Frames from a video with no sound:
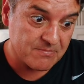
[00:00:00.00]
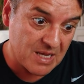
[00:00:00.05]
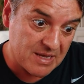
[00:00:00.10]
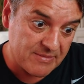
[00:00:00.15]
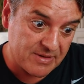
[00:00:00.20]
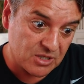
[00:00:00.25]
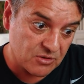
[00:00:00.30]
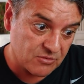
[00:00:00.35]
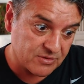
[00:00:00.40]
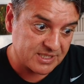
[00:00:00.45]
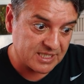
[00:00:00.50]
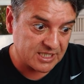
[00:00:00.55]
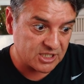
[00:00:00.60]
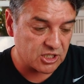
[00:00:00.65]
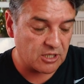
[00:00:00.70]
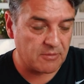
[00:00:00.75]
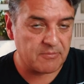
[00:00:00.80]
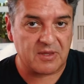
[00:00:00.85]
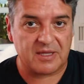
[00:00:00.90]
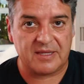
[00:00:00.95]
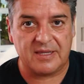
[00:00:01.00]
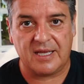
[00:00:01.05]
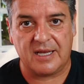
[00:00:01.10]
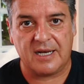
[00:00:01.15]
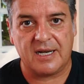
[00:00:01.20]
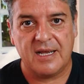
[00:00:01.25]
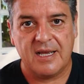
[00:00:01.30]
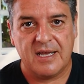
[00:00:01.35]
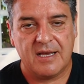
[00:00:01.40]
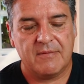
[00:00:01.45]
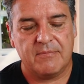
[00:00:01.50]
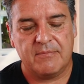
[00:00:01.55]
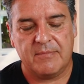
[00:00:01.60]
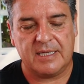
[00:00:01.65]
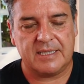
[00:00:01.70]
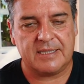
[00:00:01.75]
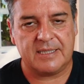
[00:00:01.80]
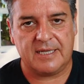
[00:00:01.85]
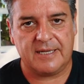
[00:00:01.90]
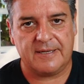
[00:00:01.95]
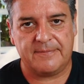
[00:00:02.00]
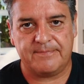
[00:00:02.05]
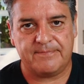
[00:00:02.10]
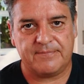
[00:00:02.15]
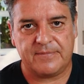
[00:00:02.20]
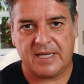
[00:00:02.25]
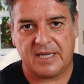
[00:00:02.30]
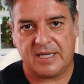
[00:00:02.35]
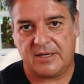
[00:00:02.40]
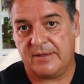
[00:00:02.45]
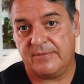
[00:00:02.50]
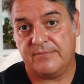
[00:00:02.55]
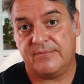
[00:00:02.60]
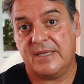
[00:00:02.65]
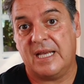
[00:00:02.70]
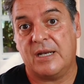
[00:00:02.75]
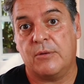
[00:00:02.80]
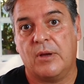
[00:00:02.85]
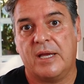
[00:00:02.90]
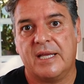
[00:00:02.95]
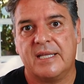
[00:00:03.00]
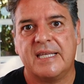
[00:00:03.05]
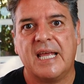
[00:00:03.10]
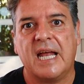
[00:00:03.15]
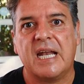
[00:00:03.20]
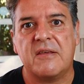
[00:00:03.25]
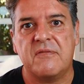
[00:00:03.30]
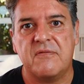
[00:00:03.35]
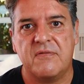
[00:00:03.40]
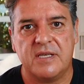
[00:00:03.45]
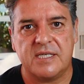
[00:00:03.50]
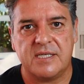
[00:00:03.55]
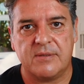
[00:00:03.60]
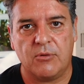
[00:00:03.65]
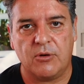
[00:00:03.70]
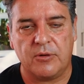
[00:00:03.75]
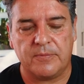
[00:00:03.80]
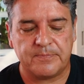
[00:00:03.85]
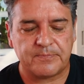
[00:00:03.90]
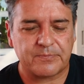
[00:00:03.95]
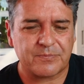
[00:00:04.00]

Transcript: maybe you'll see something there. But anyway, they are invisible.